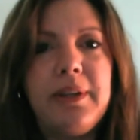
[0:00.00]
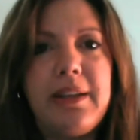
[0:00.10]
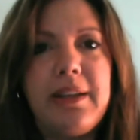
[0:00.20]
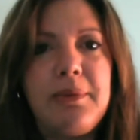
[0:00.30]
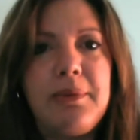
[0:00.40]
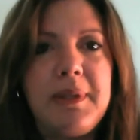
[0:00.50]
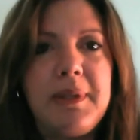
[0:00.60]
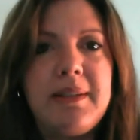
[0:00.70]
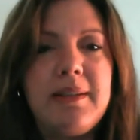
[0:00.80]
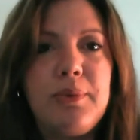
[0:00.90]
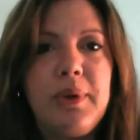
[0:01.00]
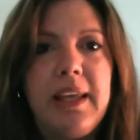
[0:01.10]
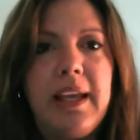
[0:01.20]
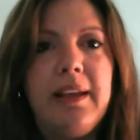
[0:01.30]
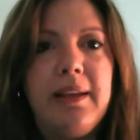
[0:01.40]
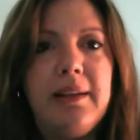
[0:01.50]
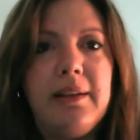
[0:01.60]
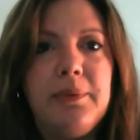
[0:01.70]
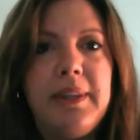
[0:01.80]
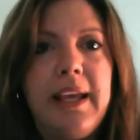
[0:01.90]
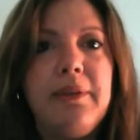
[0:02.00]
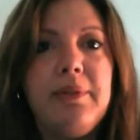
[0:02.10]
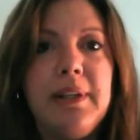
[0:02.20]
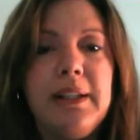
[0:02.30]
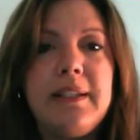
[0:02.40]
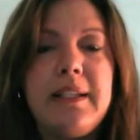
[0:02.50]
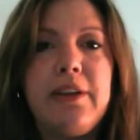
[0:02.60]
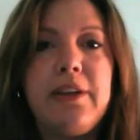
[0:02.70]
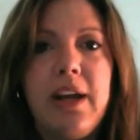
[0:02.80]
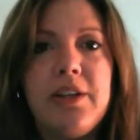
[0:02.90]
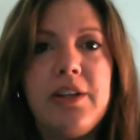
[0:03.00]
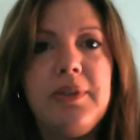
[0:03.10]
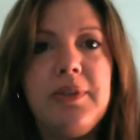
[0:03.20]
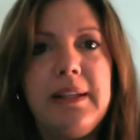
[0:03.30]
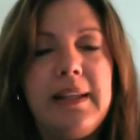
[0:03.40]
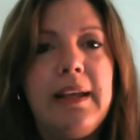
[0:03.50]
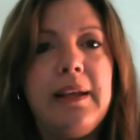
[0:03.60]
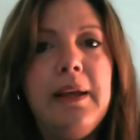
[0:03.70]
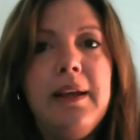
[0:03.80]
customer businesses when they really take charge of it and they